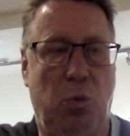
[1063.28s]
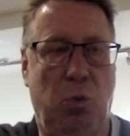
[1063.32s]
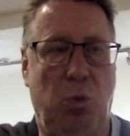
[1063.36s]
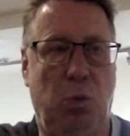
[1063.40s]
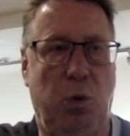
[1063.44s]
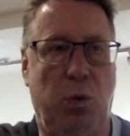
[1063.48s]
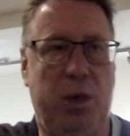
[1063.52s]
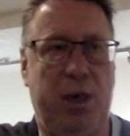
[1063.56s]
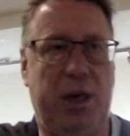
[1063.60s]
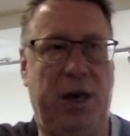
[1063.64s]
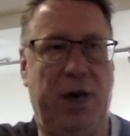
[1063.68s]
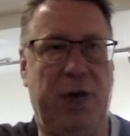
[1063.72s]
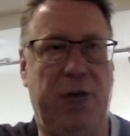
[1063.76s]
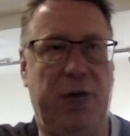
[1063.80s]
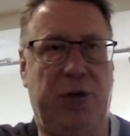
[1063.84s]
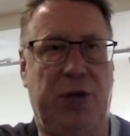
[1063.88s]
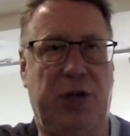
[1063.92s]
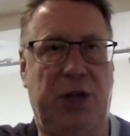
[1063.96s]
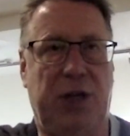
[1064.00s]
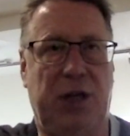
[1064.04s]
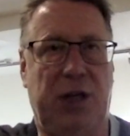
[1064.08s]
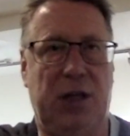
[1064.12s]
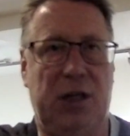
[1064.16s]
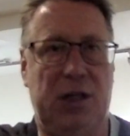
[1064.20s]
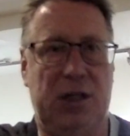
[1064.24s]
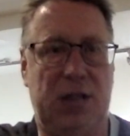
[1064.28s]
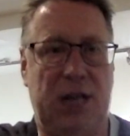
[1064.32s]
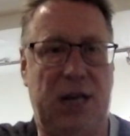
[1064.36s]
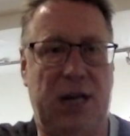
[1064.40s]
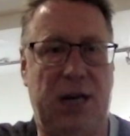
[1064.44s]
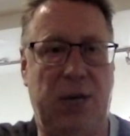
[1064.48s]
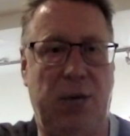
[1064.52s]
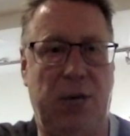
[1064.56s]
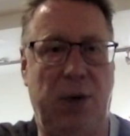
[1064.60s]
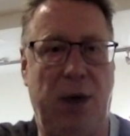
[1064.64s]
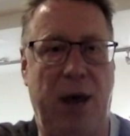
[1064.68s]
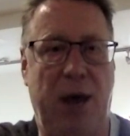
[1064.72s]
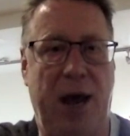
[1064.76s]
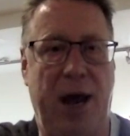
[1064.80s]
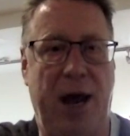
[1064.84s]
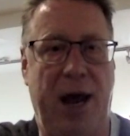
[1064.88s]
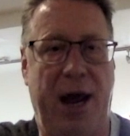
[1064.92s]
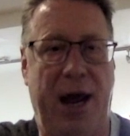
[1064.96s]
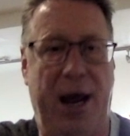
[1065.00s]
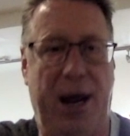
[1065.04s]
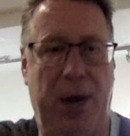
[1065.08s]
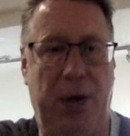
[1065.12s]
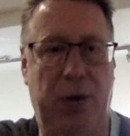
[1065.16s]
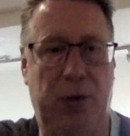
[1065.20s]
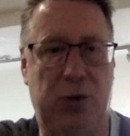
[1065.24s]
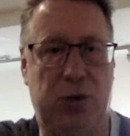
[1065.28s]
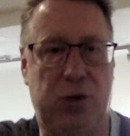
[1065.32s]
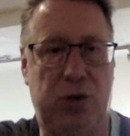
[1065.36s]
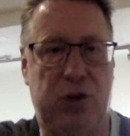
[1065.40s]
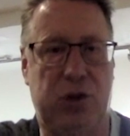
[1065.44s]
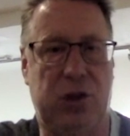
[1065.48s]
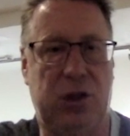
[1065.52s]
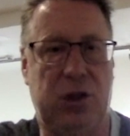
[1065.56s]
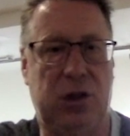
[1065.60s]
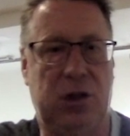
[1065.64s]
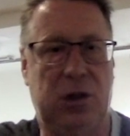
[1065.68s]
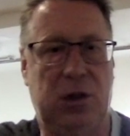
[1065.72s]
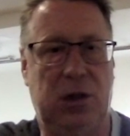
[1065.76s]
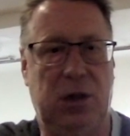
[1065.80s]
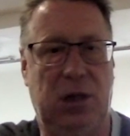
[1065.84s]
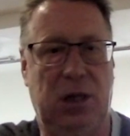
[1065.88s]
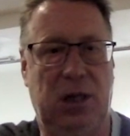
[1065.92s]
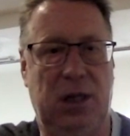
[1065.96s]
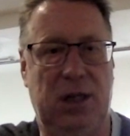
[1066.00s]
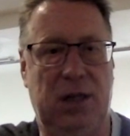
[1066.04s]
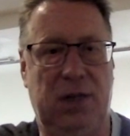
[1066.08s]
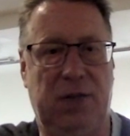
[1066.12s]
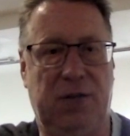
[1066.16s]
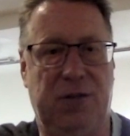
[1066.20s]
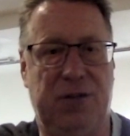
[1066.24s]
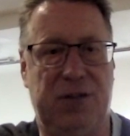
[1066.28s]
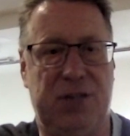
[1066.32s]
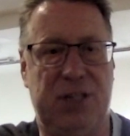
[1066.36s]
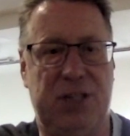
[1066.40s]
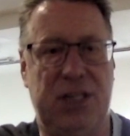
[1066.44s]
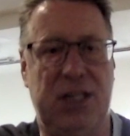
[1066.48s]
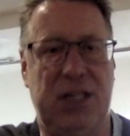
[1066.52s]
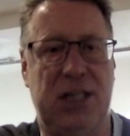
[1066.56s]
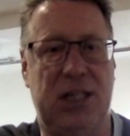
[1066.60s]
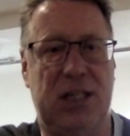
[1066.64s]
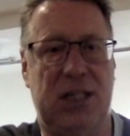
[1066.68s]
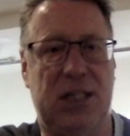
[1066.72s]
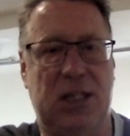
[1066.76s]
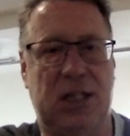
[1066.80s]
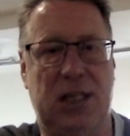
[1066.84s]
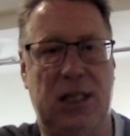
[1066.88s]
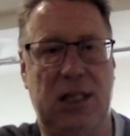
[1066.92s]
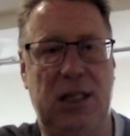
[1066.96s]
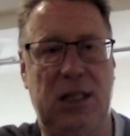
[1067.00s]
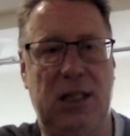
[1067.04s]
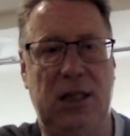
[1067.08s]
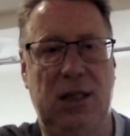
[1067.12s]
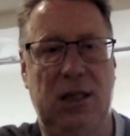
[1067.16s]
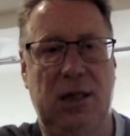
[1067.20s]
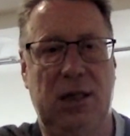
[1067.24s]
we don't think there's anywhere else in the vicinity